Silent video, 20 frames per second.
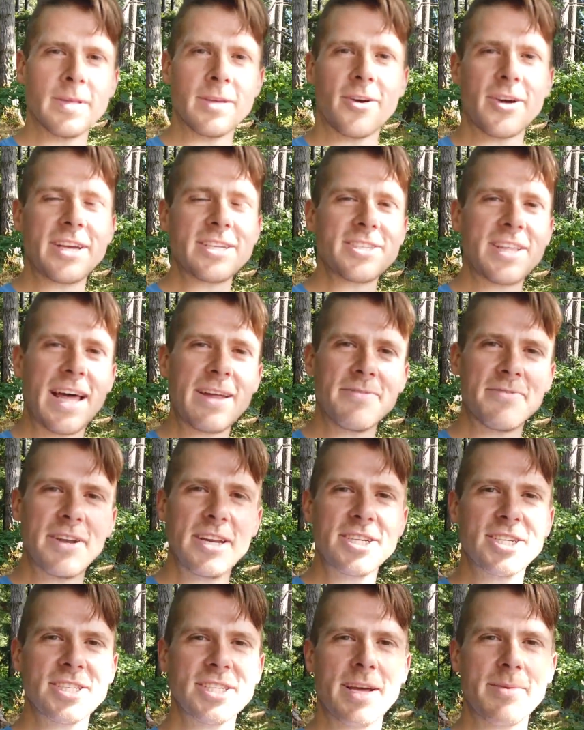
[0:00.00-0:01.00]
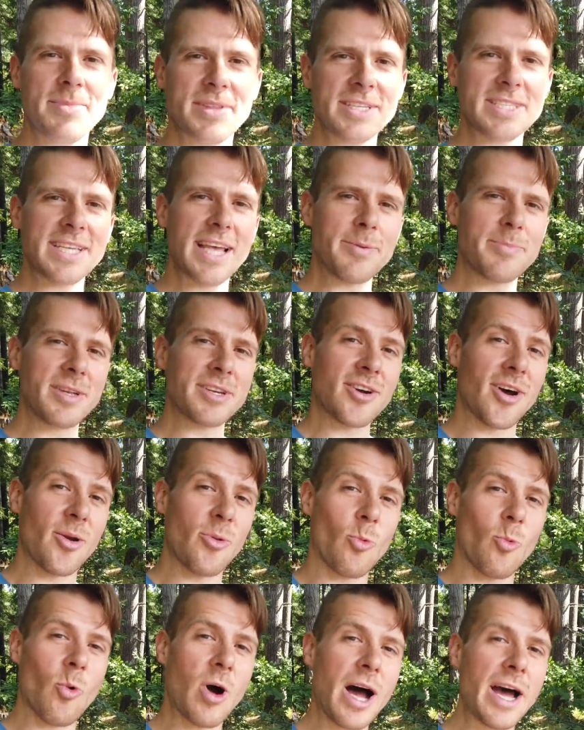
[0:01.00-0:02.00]
Okay, so that finishes up this segment
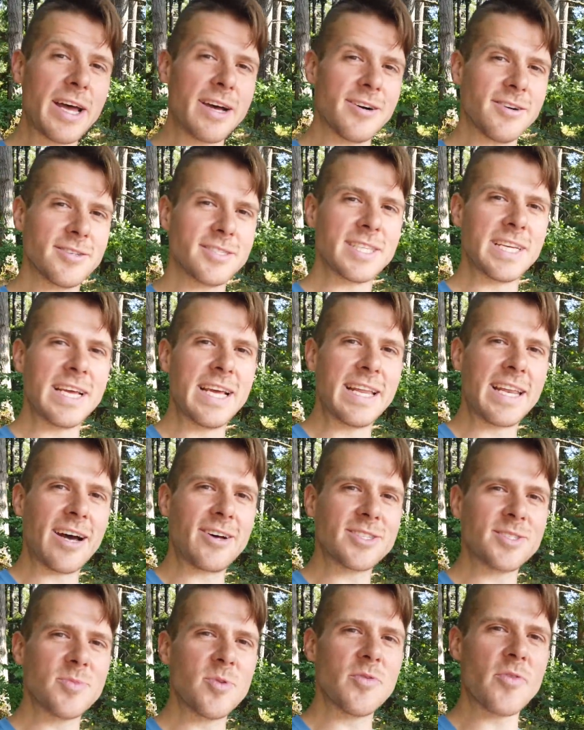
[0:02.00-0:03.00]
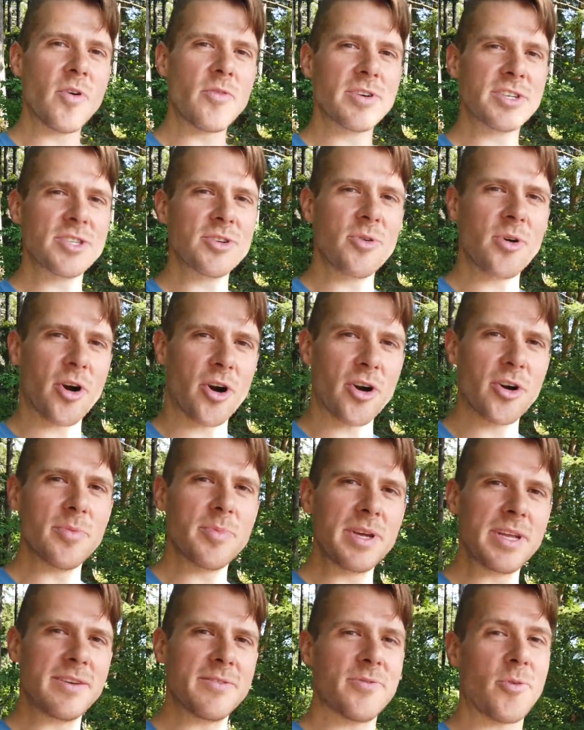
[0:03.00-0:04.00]
on wild. Now let's move over to
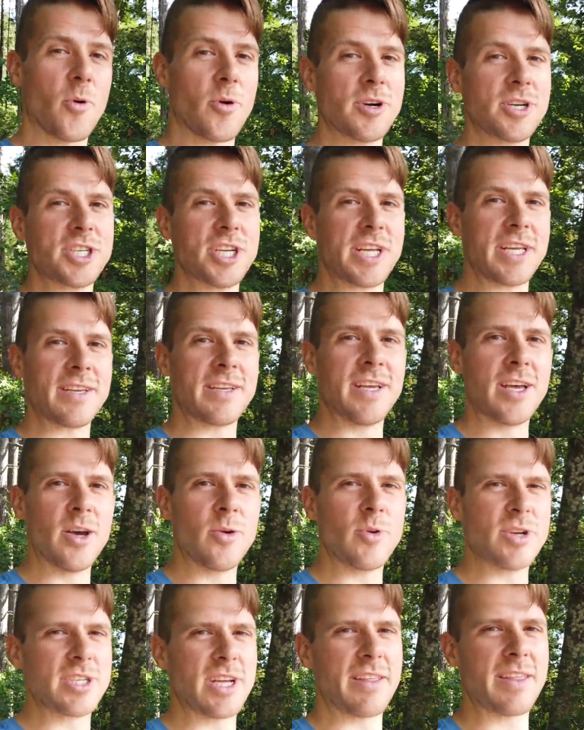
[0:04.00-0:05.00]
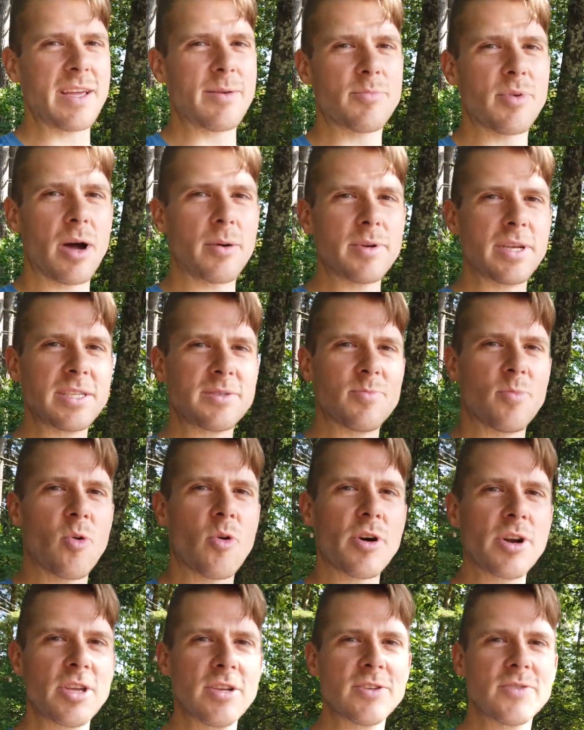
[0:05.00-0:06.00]
urban foraging, which I think probably is
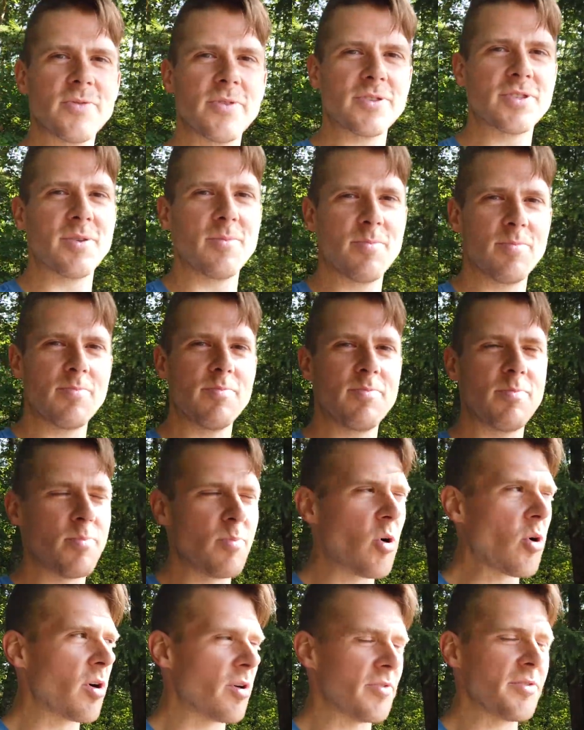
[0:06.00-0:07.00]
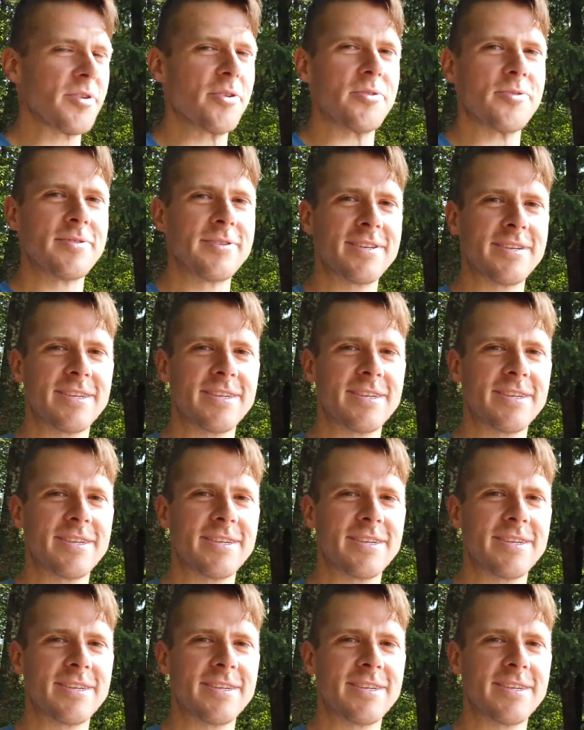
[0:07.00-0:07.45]
more useful to more of you.